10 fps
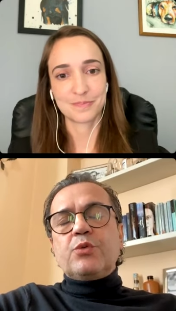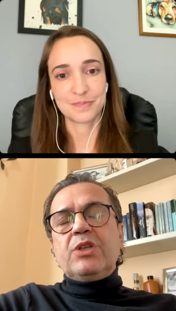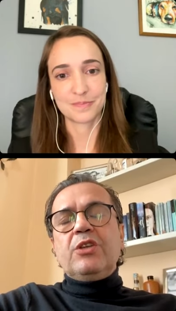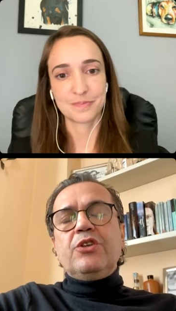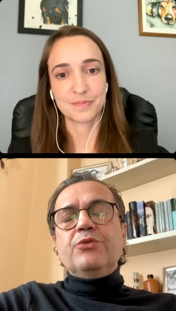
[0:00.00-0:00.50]

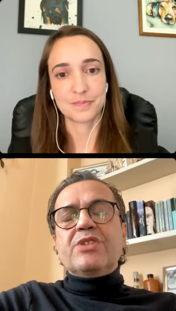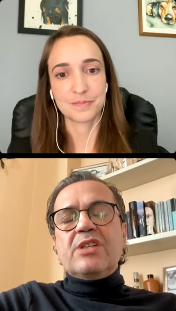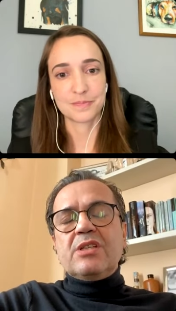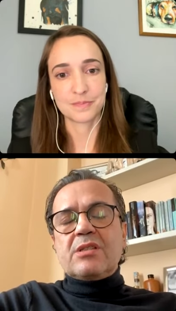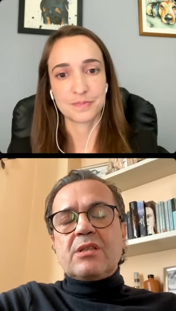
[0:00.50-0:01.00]
Speaker 1: with the new
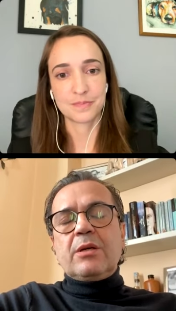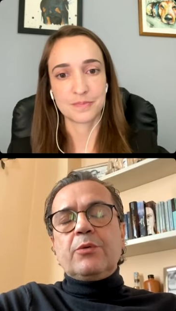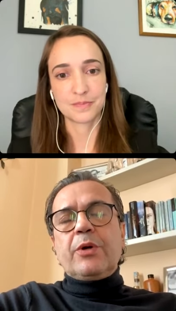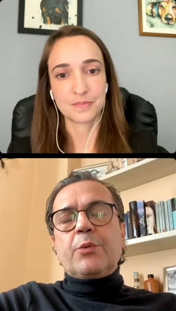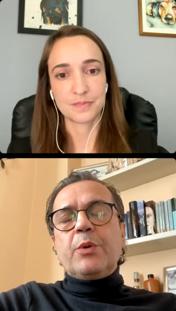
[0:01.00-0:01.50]

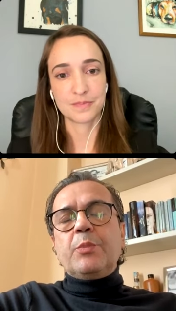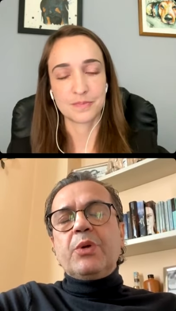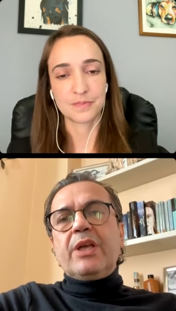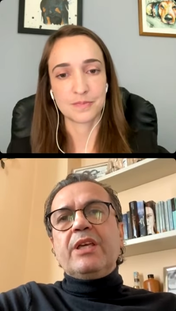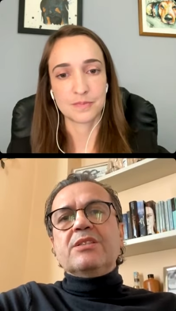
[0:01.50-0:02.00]
system where we
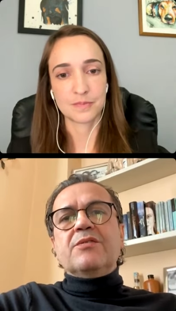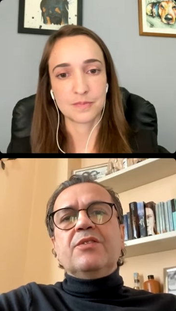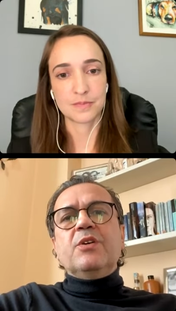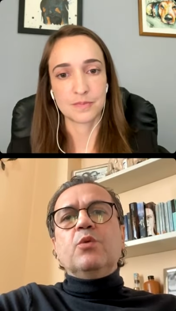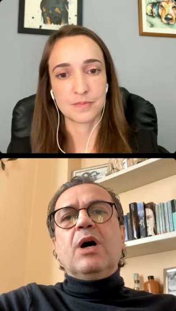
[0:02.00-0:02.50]
place
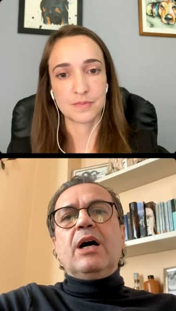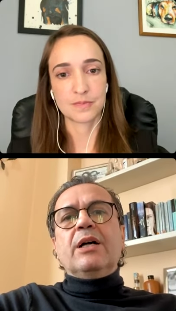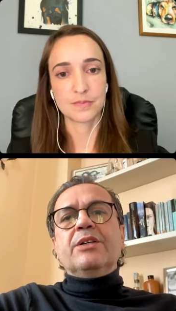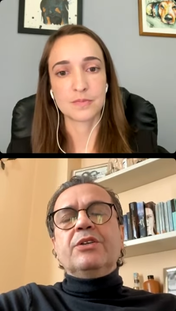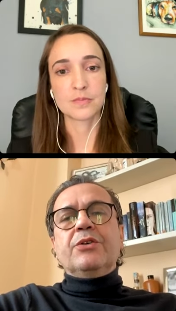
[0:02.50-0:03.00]

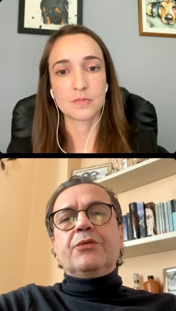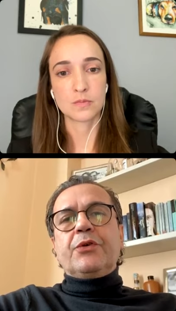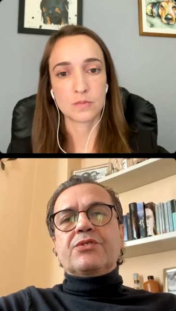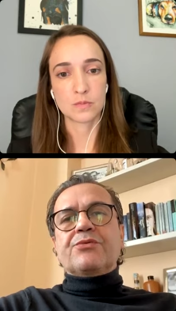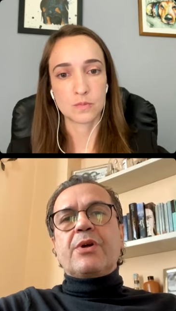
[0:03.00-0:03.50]
V1 in the
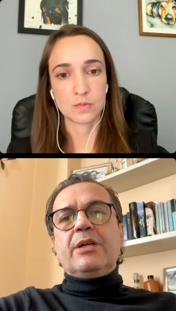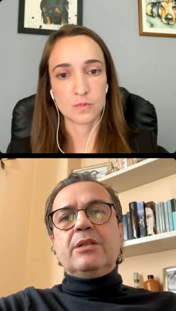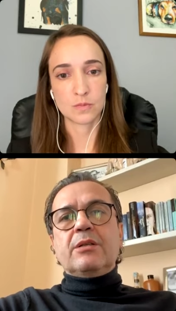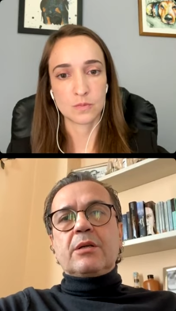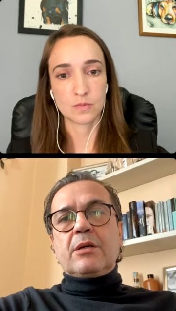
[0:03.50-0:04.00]
first
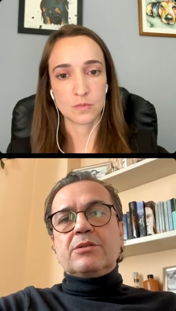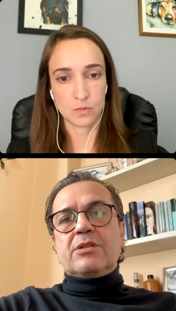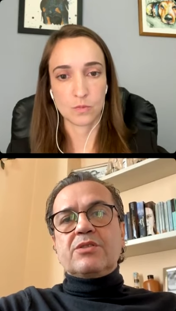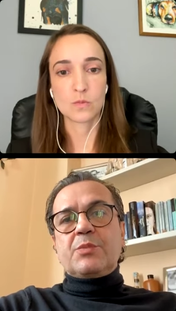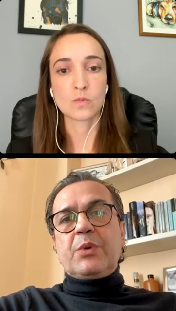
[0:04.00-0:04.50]
right
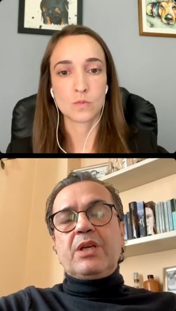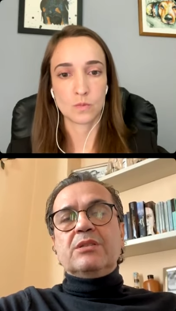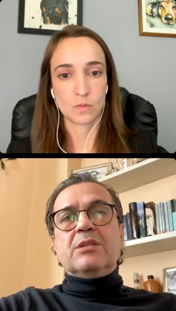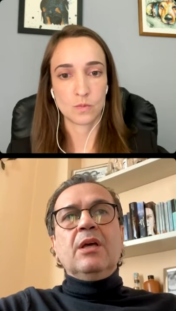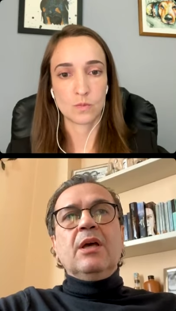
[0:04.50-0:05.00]
intercostal
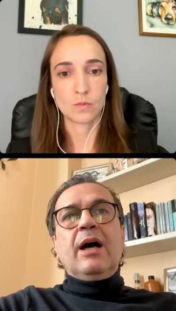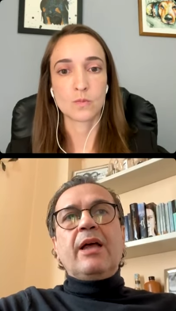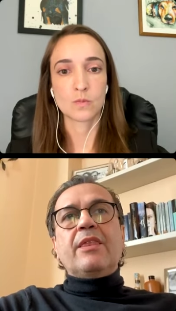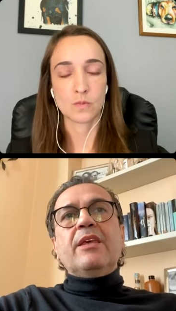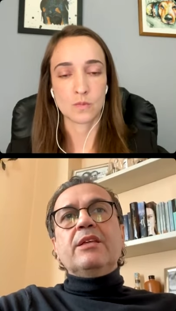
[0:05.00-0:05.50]
space.
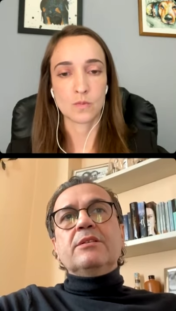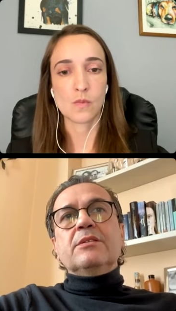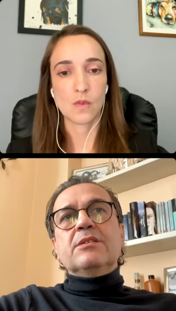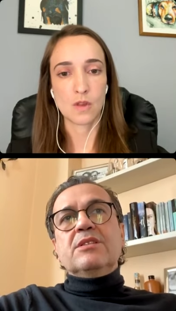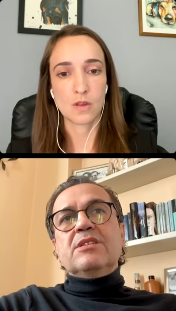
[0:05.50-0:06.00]
I
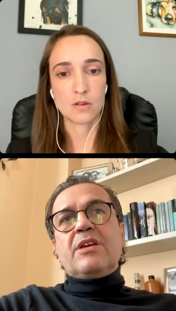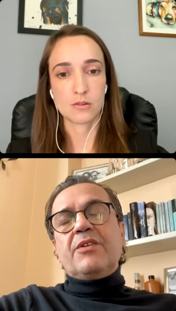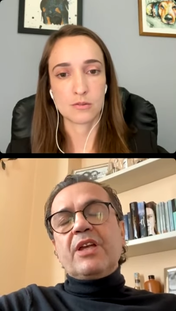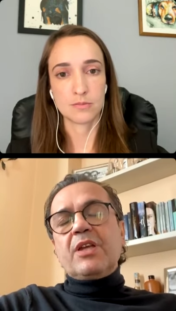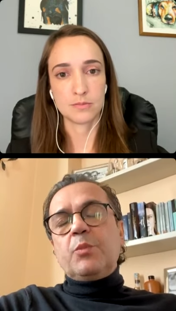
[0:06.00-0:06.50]
think this is a
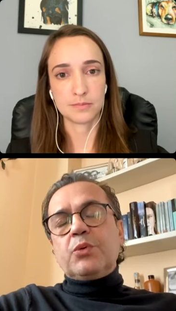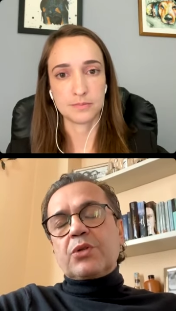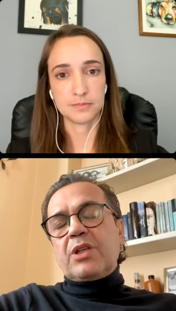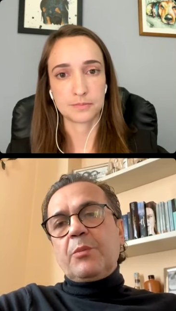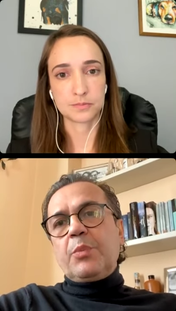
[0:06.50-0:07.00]
very
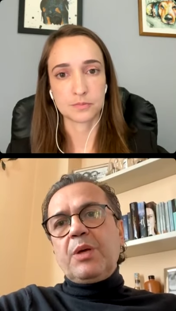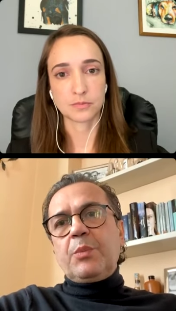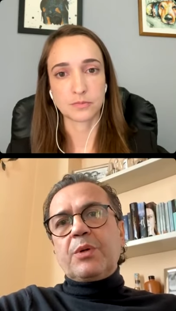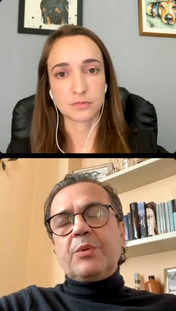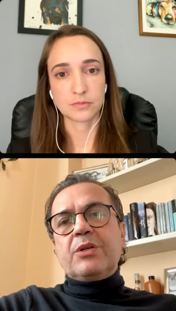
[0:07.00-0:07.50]
important
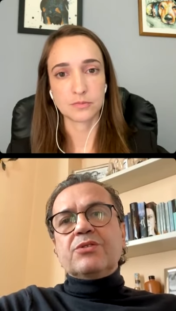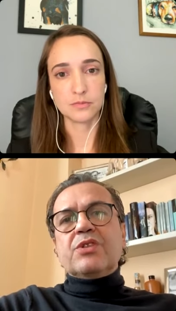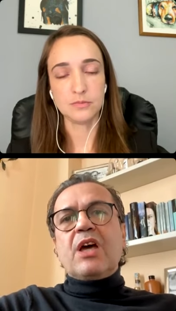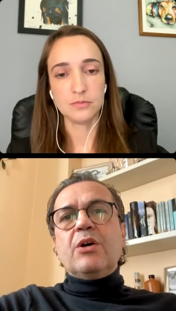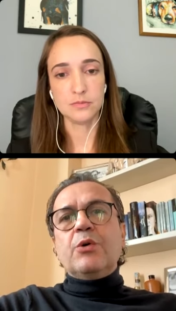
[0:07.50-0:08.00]
paper
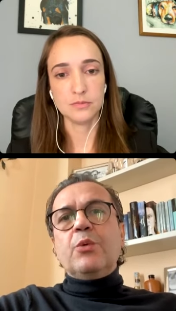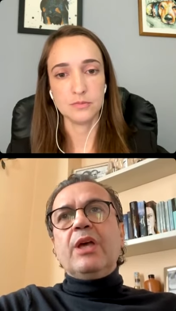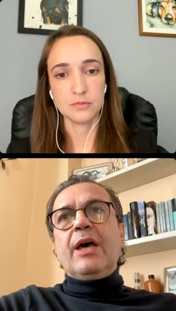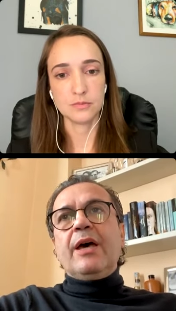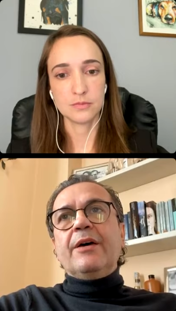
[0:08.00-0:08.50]
because now
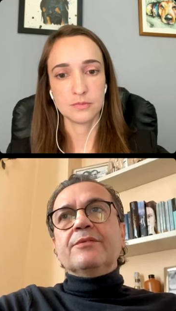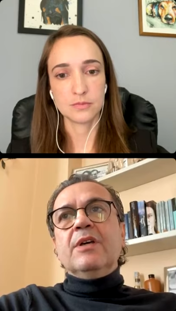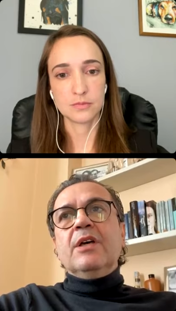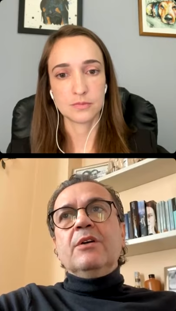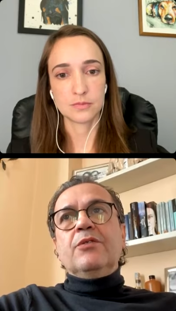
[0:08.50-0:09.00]
we have
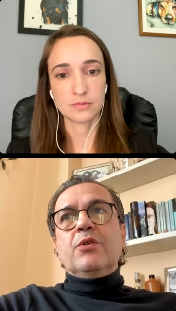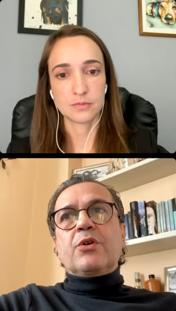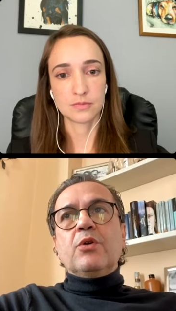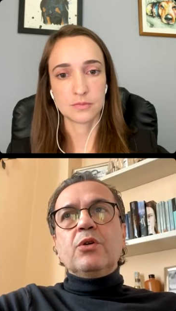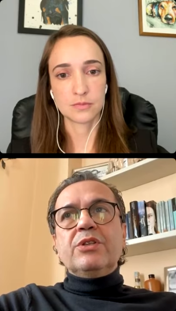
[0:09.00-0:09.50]

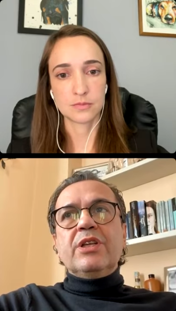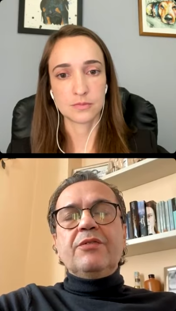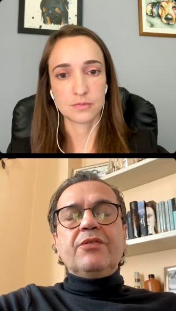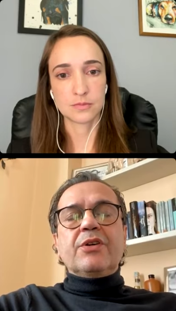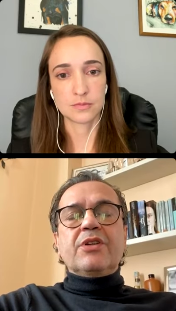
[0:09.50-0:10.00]
for all
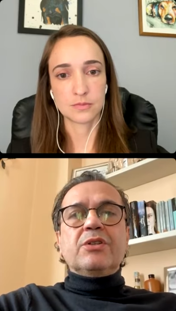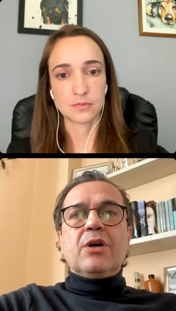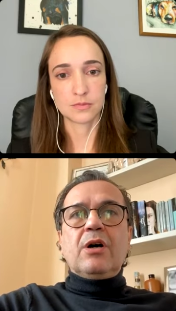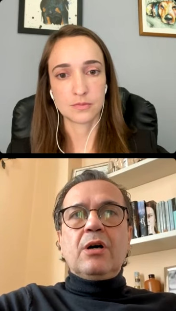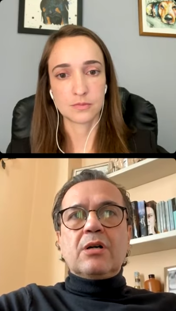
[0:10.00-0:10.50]
different
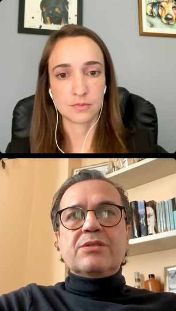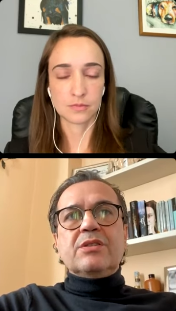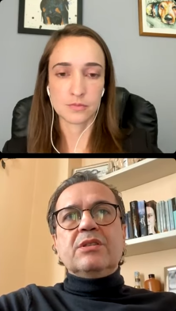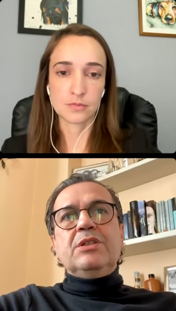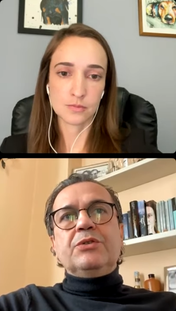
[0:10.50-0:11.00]

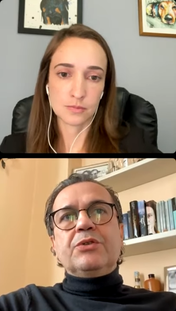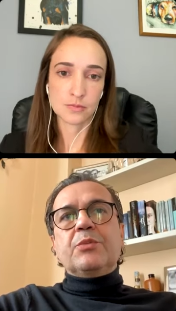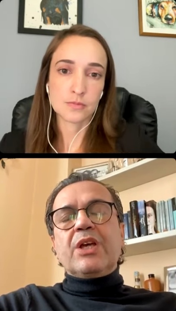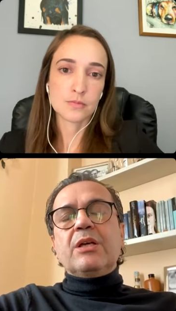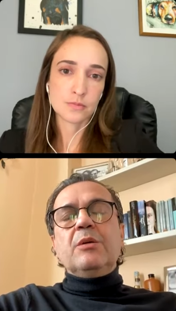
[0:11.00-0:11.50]
dogs, either
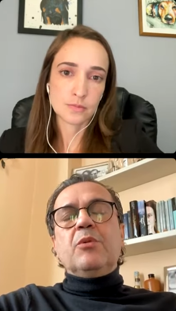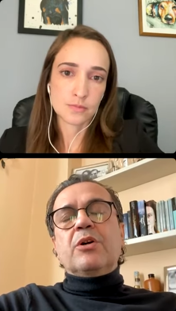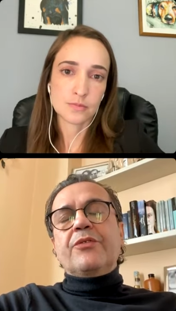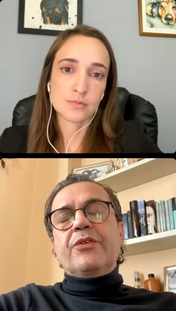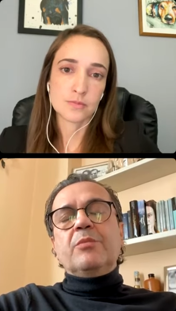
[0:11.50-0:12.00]

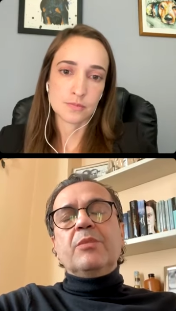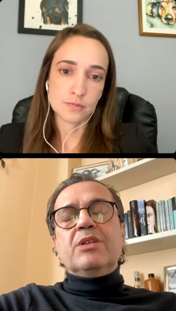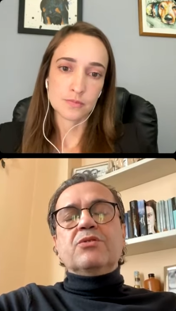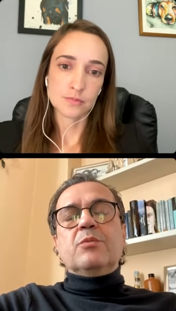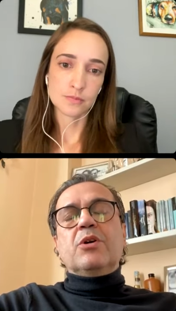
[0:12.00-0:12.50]
brachymorphic,
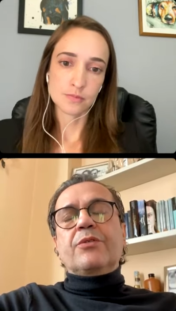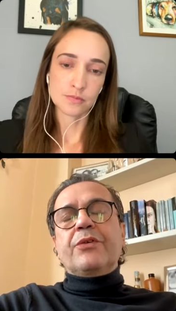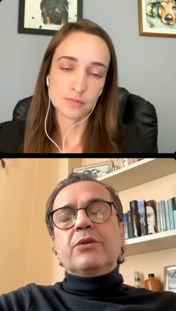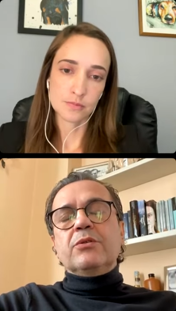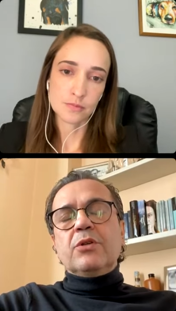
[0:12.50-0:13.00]

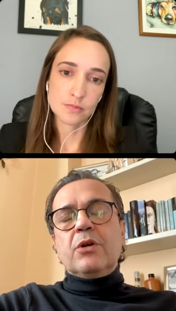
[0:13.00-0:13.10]
mesomorphic, and